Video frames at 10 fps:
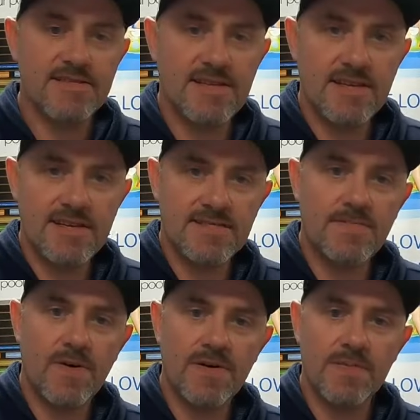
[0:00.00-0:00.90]
see, this
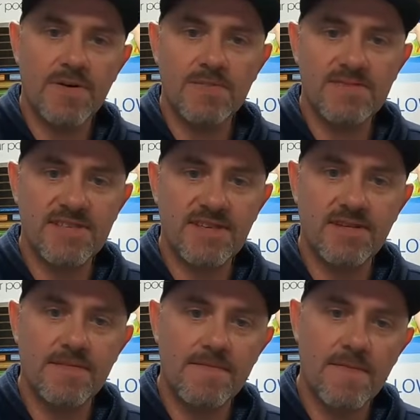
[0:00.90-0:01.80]
part of the pump
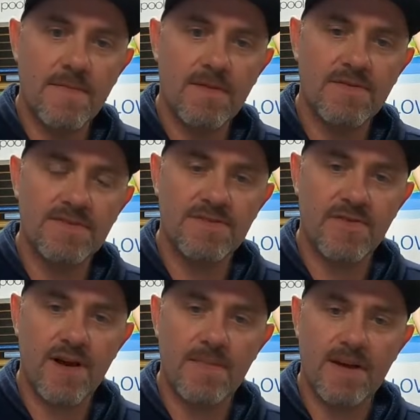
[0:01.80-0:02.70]
seal, the
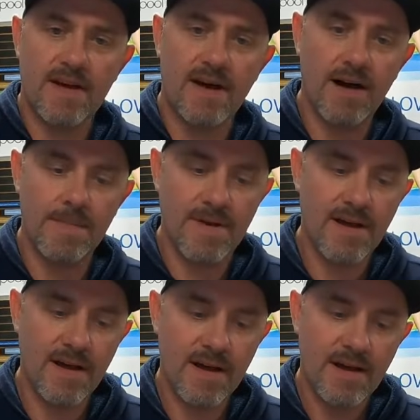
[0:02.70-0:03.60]
ceramic up,
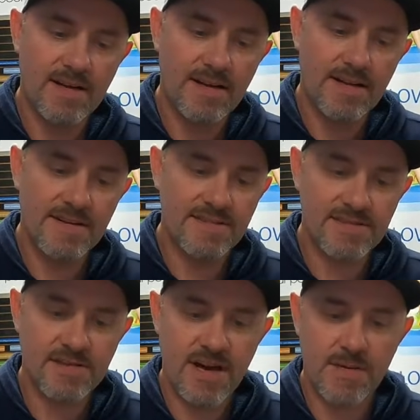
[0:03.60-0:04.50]
this
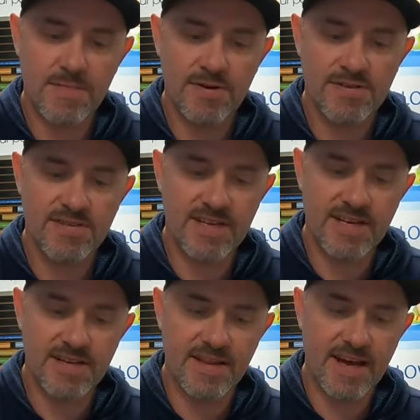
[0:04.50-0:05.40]
just kind of pushes
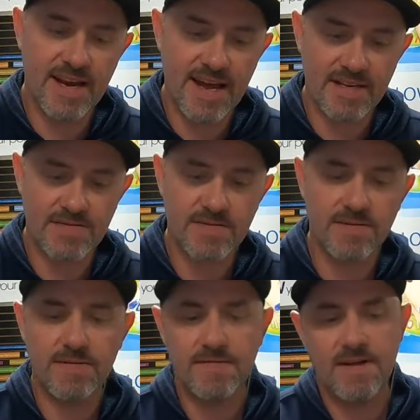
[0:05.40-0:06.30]
into that
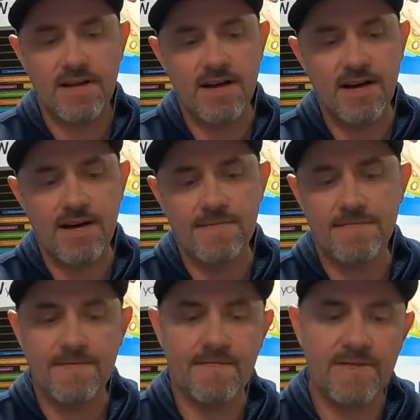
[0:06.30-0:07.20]
actual
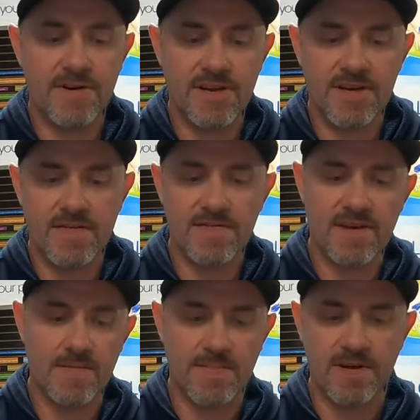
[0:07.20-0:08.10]
footing of the
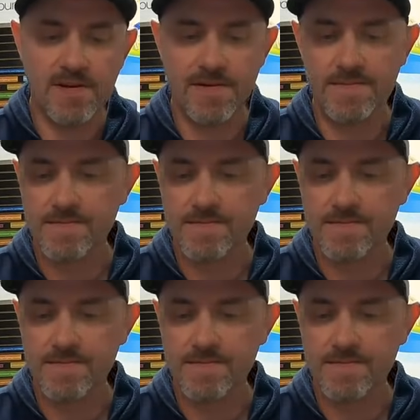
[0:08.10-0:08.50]
impeller.